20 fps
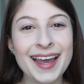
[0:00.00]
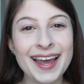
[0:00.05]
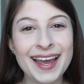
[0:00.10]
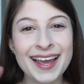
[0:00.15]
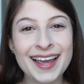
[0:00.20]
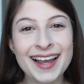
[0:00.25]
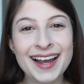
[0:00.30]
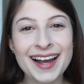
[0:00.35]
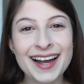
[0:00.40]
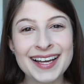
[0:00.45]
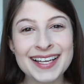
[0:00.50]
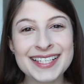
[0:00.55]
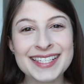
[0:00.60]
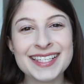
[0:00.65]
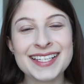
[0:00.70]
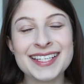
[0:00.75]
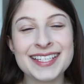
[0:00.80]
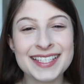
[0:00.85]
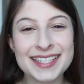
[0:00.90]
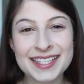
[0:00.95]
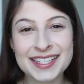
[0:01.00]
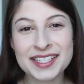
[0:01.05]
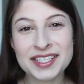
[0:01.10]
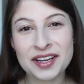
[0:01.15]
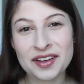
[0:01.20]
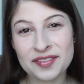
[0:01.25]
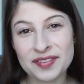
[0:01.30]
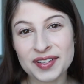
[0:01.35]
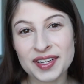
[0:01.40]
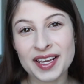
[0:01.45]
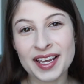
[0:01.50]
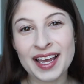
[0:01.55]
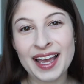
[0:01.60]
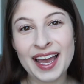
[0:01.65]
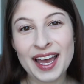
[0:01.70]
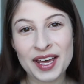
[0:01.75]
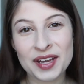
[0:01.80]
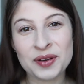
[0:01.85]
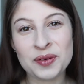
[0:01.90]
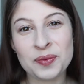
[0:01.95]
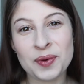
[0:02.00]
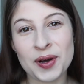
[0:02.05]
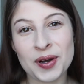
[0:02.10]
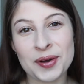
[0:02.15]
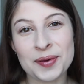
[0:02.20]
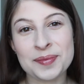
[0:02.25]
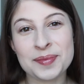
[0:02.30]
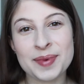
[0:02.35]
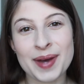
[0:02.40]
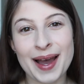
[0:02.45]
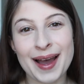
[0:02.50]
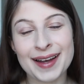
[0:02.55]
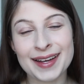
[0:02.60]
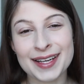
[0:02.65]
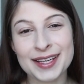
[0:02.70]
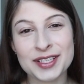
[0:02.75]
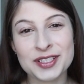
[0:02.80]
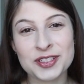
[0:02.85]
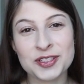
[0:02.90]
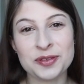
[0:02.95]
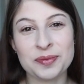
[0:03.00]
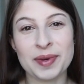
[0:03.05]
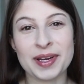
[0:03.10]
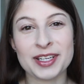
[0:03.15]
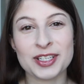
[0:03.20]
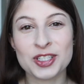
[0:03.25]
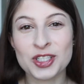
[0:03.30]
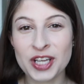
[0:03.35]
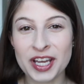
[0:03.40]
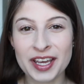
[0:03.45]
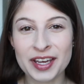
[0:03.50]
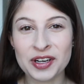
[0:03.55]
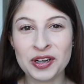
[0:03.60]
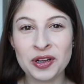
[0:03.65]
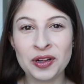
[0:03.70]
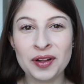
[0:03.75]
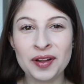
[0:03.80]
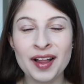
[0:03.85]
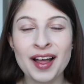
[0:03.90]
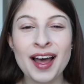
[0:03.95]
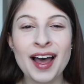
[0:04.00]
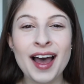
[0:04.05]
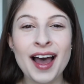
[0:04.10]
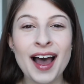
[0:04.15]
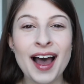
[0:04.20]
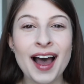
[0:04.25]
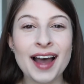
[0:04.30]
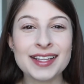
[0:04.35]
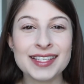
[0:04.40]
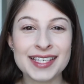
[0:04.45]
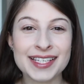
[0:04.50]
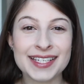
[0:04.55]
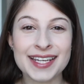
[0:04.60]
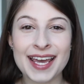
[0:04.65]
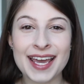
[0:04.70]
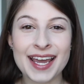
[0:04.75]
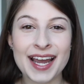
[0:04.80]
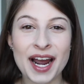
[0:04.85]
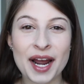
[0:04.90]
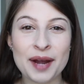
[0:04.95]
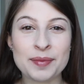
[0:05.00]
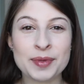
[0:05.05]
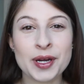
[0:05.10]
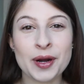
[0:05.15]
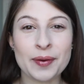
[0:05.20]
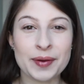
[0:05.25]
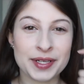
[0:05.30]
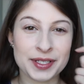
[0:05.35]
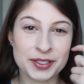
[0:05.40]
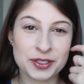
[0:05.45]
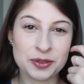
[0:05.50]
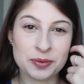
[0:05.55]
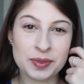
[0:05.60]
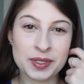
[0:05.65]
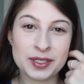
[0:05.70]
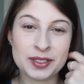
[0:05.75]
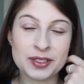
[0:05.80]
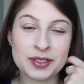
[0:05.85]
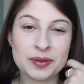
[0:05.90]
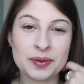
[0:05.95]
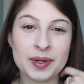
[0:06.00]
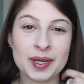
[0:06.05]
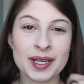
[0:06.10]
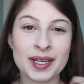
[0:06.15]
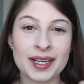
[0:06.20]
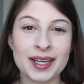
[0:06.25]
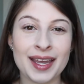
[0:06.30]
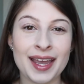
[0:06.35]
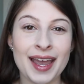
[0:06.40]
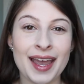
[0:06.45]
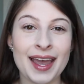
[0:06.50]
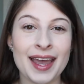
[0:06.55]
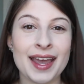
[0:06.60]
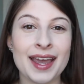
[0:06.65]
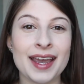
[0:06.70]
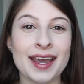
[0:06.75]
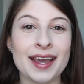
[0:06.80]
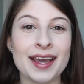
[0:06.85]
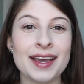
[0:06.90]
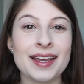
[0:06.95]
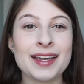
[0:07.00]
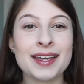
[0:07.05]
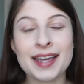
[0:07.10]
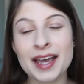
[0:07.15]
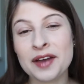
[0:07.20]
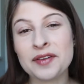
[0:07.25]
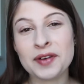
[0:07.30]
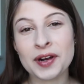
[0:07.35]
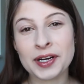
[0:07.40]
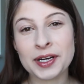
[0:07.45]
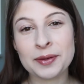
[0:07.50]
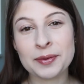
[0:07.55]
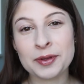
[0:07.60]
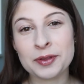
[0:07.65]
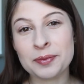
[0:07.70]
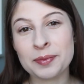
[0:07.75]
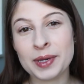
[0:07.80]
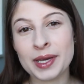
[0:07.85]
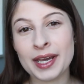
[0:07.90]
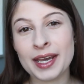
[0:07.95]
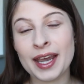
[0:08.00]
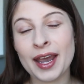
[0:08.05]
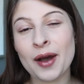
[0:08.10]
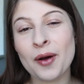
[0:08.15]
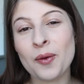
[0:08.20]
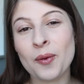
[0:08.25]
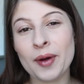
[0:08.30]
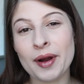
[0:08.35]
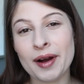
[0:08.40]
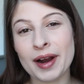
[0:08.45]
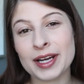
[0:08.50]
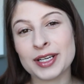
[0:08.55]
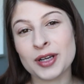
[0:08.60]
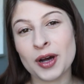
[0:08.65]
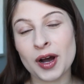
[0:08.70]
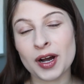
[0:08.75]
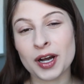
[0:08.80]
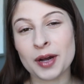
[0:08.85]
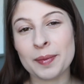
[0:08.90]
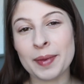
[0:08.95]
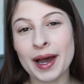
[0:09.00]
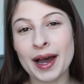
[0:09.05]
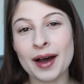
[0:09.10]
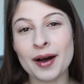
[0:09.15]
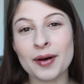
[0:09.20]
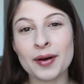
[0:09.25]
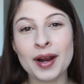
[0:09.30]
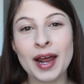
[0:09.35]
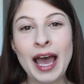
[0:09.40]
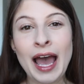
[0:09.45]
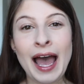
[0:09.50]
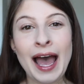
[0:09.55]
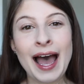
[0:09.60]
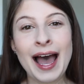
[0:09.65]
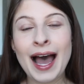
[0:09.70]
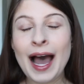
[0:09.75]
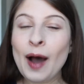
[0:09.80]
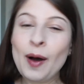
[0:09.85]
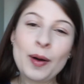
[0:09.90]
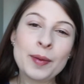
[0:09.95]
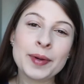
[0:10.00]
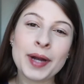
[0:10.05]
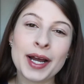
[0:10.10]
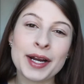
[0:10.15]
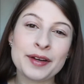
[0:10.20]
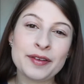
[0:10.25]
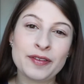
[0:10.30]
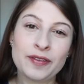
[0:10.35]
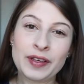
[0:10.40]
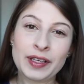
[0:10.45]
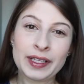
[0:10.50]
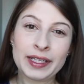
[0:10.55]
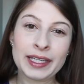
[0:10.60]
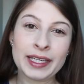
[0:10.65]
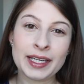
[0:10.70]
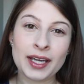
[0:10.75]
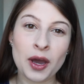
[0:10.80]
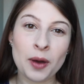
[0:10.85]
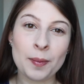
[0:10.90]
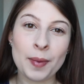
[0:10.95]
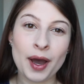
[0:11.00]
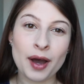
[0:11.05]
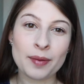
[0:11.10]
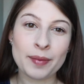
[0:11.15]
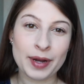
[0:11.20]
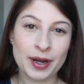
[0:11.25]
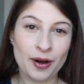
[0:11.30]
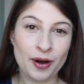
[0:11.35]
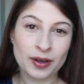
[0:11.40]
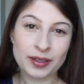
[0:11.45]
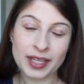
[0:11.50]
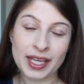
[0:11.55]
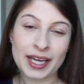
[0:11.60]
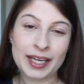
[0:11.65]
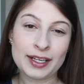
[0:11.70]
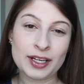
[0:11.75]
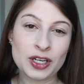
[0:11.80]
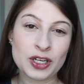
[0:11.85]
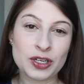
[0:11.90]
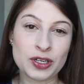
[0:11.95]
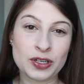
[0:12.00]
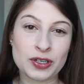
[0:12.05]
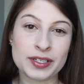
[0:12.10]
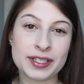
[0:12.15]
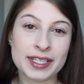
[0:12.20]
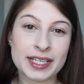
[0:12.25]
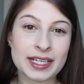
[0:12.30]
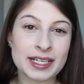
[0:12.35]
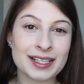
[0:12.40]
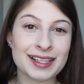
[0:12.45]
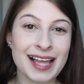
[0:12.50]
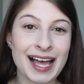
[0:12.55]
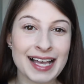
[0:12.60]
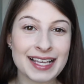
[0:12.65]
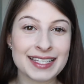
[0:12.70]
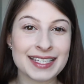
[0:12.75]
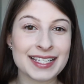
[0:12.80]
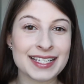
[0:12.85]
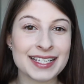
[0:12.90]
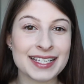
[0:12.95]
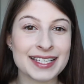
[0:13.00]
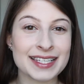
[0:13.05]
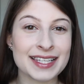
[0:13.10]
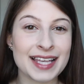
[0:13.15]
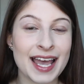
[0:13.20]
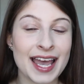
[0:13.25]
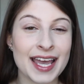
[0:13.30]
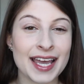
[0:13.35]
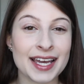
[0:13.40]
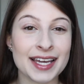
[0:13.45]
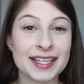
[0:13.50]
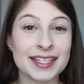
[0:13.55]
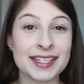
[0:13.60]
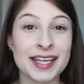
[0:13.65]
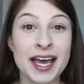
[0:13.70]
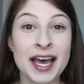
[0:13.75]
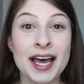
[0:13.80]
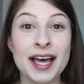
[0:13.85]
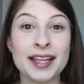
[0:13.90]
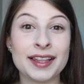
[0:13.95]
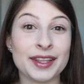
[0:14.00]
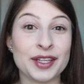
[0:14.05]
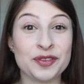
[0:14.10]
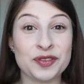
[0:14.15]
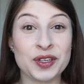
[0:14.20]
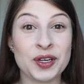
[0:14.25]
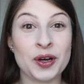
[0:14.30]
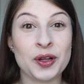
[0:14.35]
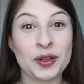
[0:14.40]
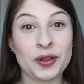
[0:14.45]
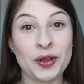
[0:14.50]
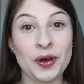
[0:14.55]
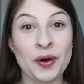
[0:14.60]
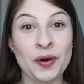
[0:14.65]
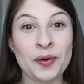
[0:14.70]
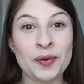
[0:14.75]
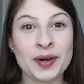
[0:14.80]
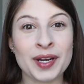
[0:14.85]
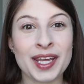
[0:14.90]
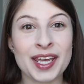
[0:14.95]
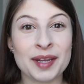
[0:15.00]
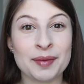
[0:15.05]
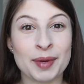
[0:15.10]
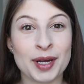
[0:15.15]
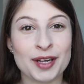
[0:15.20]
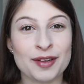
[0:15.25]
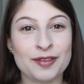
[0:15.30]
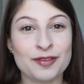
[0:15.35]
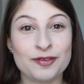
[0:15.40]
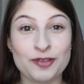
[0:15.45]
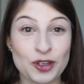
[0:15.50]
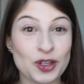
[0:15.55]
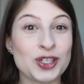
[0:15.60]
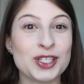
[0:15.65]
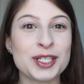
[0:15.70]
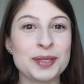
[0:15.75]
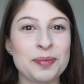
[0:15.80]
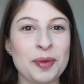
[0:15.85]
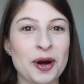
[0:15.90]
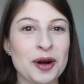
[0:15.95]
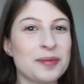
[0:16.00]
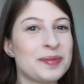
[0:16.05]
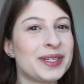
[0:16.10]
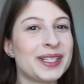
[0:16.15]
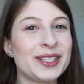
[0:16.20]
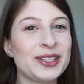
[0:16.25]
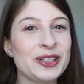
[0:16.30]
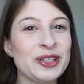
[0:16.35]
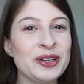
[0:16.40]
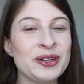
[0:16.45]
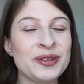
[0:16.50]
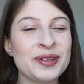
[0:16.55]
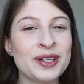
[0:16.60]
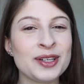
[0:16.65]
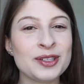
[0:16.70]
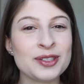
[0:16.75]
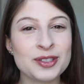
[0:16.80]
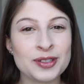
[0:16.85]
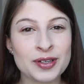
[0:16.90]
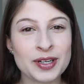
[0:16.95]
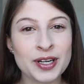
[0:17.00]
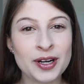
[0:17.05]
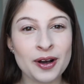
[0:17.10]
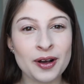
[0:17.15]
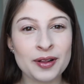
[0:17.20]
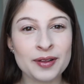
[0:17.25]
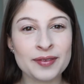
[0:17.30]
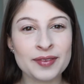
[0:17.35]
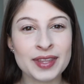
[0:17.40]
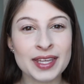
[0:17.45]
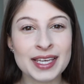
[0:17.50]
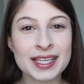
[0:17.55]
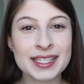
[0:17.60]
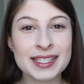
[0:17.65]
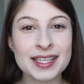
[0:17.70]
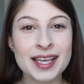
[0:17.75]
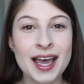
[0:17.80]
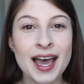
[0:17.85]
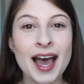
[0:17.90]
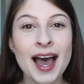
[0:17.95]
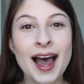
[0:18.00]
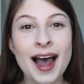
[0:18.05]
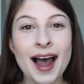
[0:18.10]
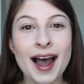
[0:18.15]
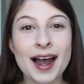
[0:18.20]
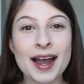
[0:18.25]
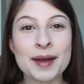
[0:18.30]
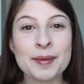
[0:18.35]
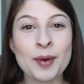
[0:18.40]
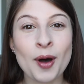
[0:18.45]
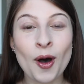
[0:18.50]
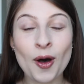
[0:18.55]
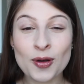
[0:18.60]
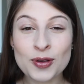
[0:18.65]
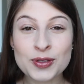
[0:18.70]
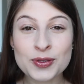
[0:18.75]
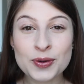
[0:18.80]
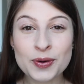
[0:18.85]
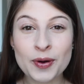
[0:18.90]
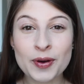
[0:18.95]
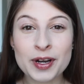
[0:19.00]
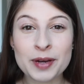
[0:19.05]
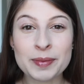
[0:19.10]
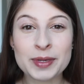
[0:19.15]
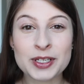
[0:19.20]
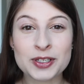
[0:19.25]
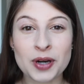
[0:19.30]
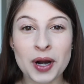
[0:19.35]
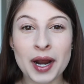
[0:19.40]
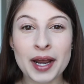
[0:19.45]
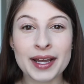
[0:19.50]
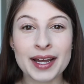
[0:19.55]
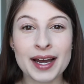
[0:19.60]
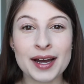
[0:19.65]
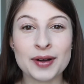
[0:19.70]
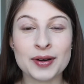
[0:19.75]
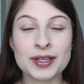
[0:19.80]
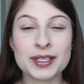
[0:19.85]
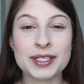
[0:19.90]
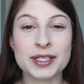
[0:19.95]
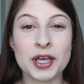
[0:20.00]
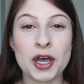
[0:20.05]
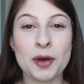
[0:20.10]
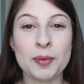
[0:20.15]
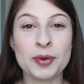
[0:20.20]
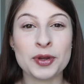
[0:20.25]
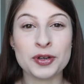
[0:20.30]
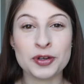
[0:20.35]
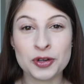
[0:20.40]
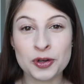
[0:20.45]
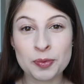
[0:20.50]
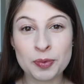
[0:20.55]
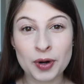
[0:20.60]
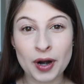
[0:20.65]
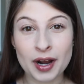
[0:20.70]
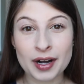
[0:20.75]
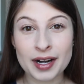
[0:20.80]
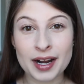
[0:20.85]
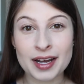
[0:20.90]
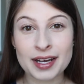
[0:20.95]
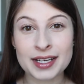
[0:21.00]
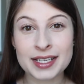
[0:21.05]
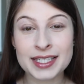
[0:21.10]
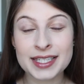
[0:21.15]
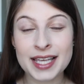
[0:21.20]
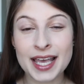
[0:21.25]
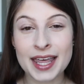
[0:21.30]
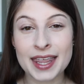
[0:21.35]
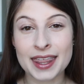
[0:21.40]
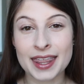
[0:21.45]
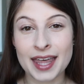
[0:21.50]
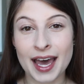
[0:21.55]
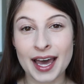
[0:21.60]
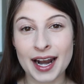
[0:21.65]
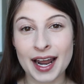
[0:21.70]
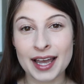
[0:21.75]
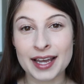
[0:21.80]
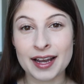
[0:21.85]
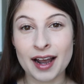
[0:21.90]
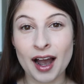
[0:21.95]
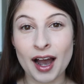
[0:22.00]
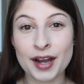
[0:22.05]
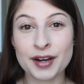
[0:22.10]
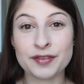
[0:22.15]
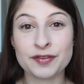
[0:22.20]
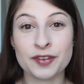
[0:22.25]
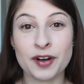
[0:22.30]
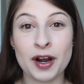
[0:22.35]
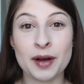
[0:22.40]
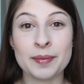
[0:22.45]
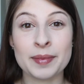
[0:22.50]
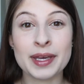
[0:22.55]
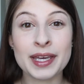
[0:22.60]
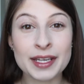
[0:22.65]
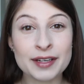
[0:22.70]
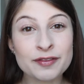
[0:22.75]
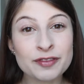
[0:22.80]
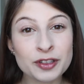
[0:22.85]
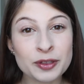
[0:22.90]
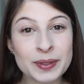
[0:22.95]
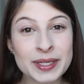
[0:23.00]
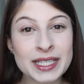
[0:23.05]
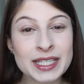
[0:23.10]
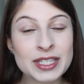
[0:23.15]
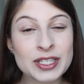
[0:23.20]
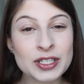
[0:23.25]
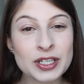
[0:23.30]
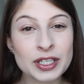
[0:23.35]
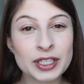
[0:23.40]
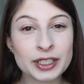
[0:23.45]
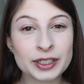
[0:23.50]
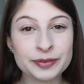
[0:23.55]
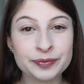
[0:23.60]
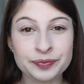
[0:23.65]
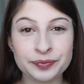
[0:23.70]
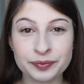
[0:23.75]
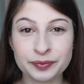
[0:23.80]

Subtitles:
Hey guys, it's Stephanie and welcome back to my channel. Today I'm going to be doing a get ready with me where I talk about how I'm kind of feeling about my online nursing classes and living alone in my first apartment alone during all of this. I'm also going to be trying out some new products that I got from Influencer.